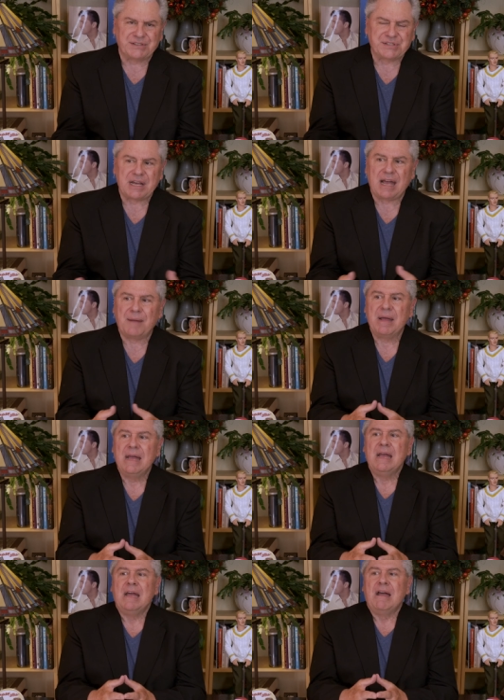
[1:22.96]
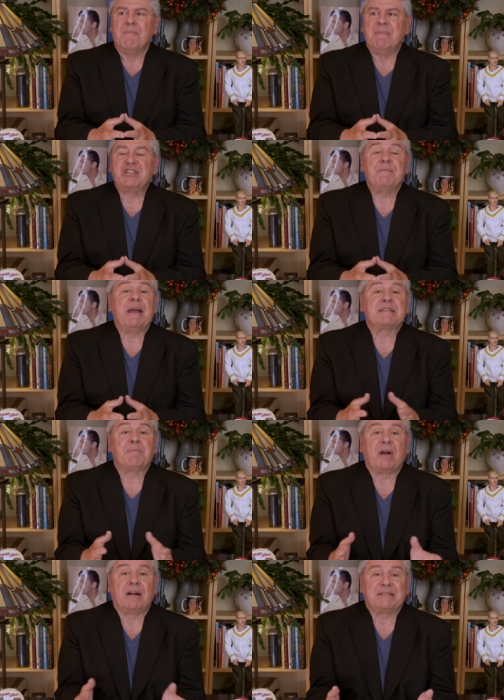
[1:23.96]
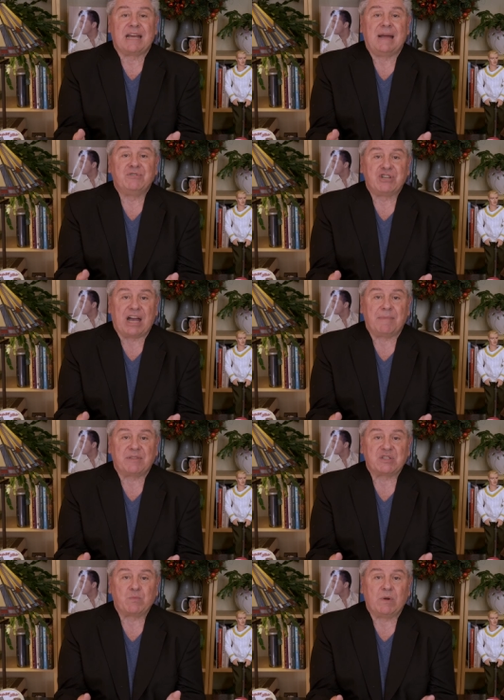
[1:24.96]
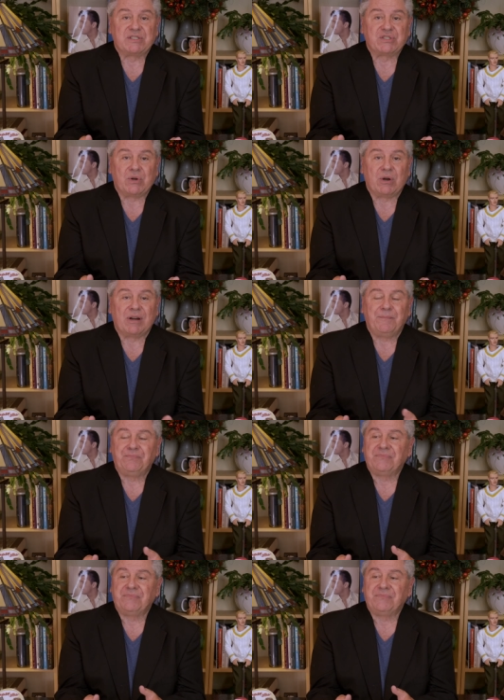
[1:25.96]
at the time. Mitchum has a part-time job at this one store.